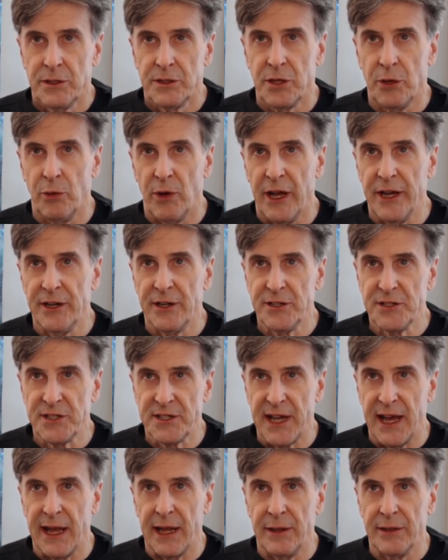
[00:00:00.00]
to
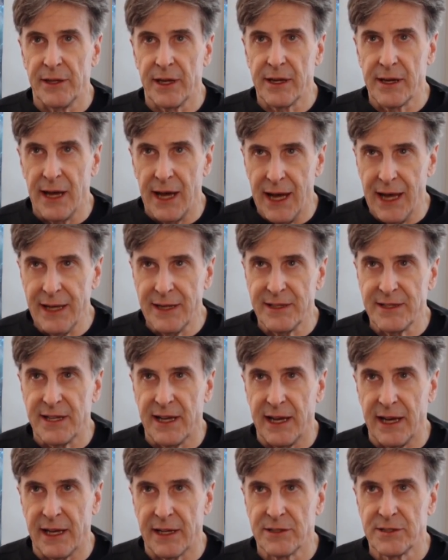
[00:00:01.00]
understand the
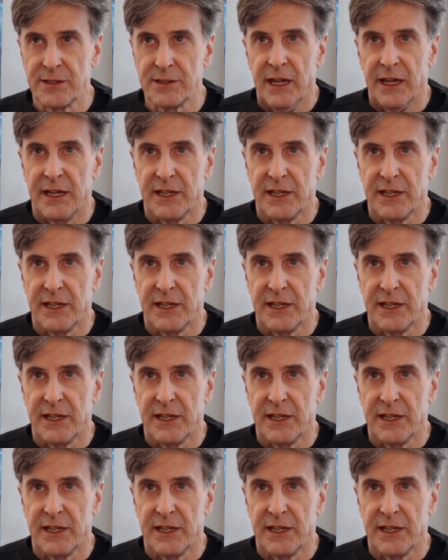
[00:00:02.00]
context.